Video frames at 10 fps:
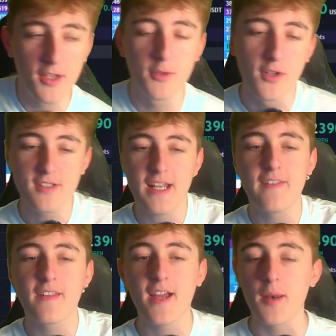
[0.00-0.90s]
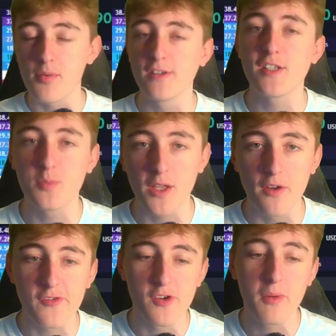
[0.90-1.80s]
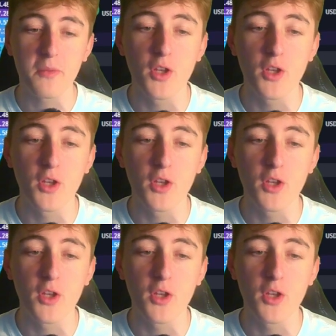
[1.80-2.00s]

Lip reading: you'll understand the kind of process we go through when